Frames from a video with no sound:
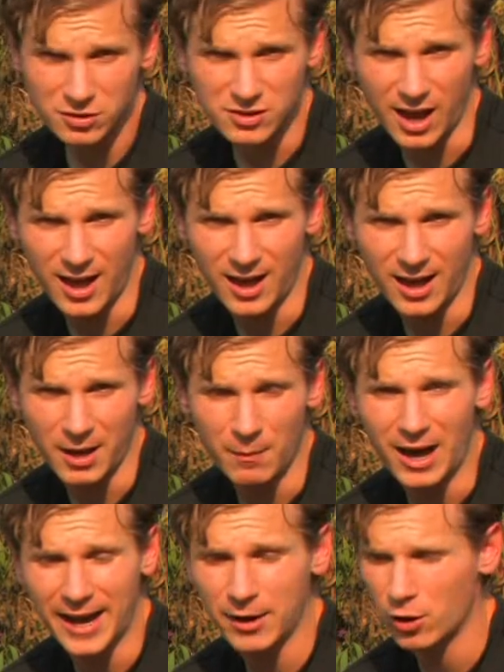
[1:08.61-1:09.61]
time
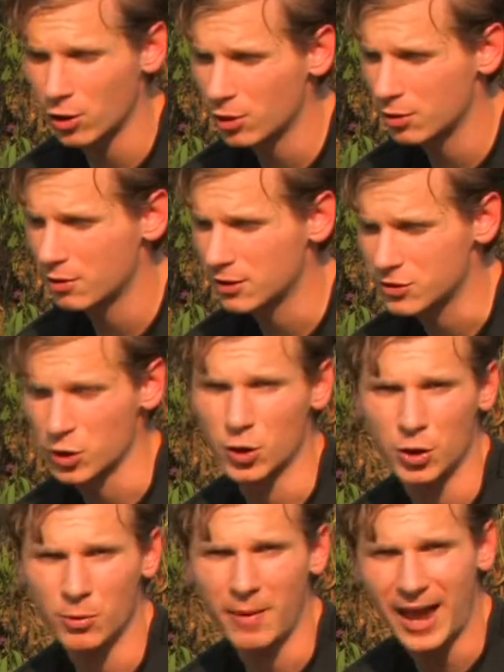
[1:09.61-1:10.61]
I heard the
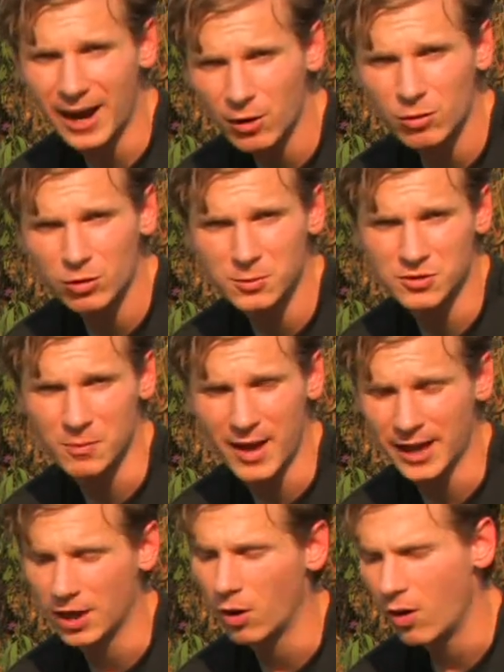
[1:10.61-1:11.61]
term heirloom
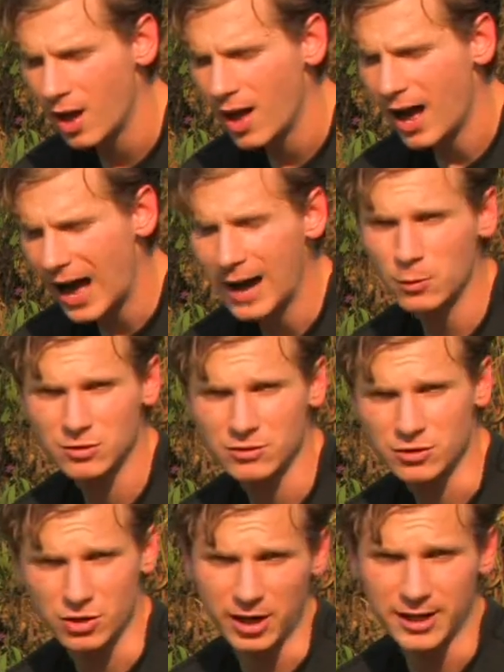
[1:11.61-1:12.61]
tomato, I was
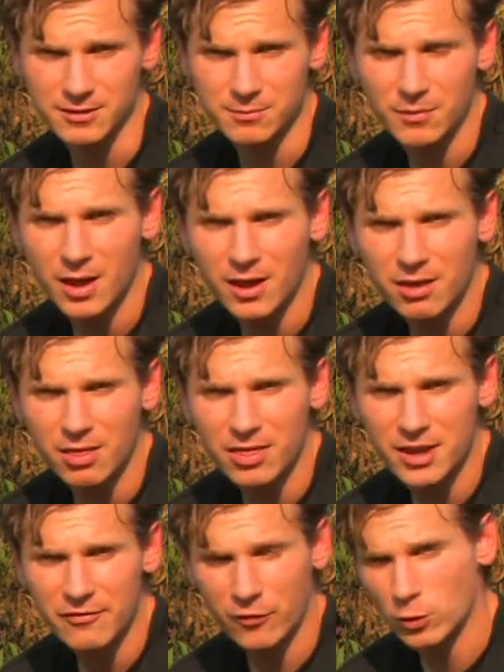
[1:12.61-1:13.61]
intrigued.
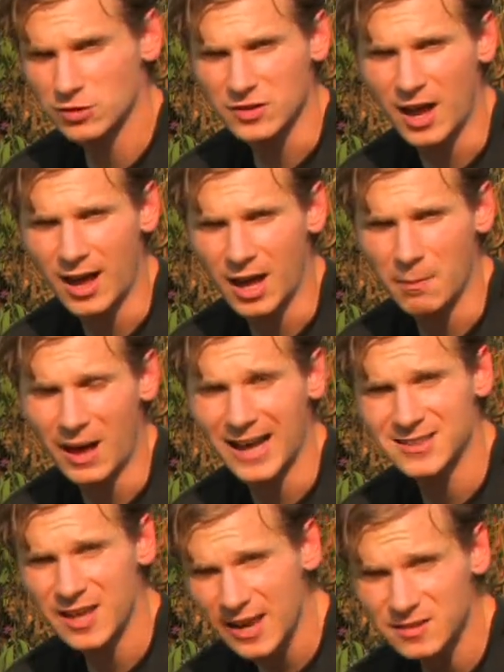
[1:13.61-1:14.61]
The first time
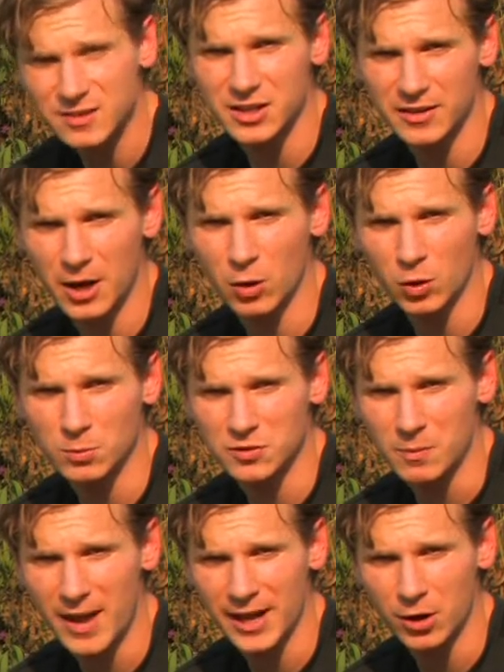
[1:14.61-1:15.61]
I tasted an heirloom
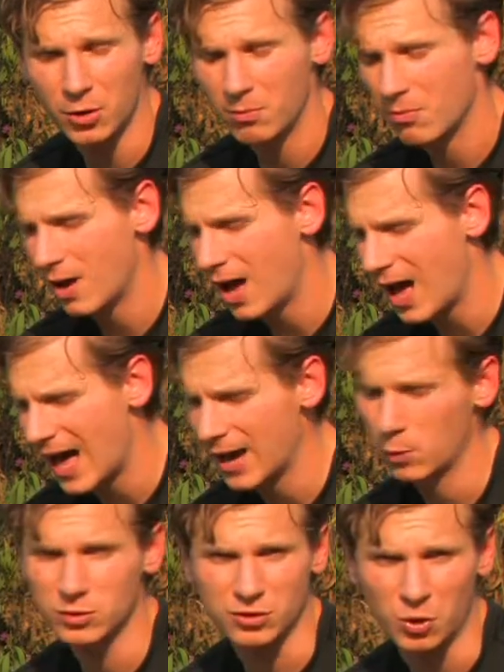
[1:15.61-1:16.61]
tomato, I
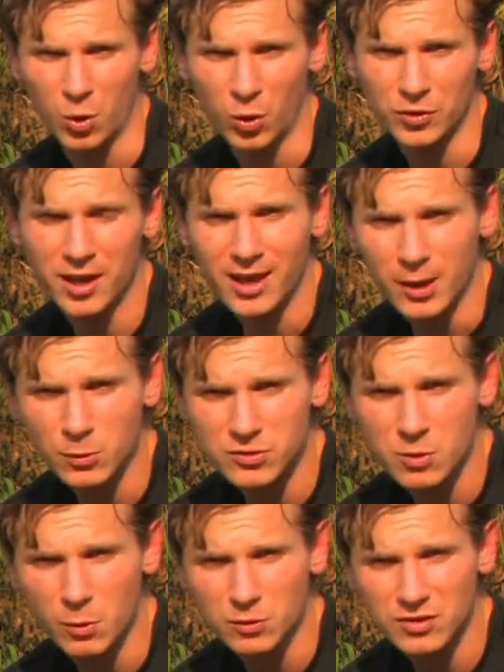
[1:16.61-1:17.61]
was sold. It
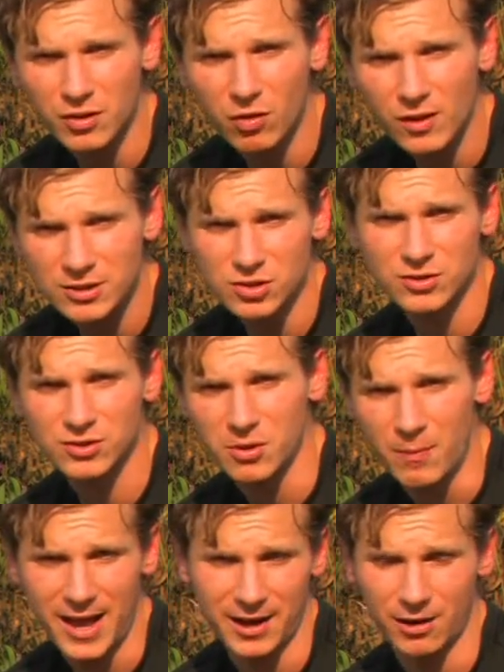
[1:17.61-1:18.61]
was the most delicious
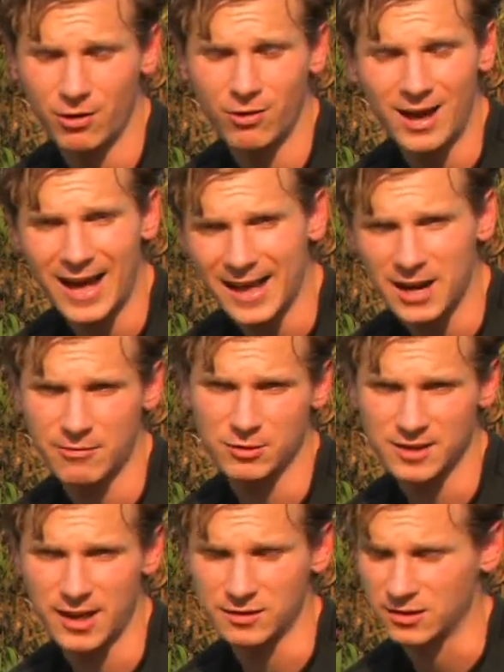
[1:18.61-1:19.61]
tomato I had ever
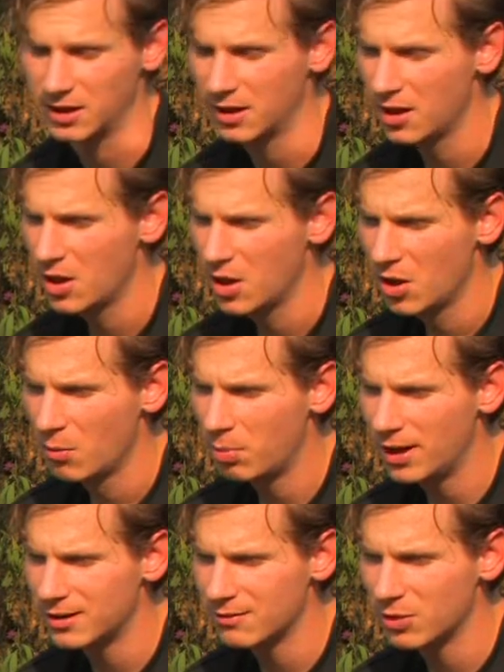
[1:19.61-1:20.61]
tasted.
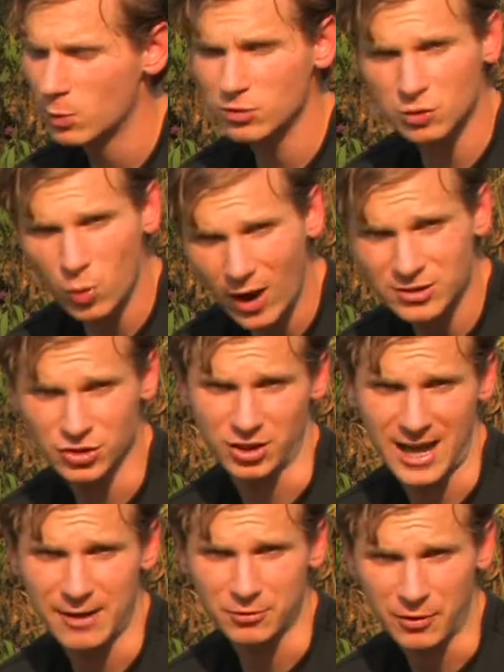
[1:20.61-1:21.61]
But there was a question
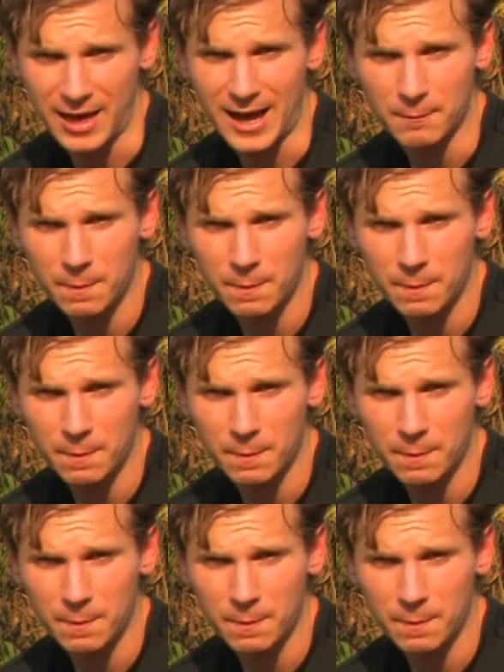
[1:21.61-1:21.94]
after that.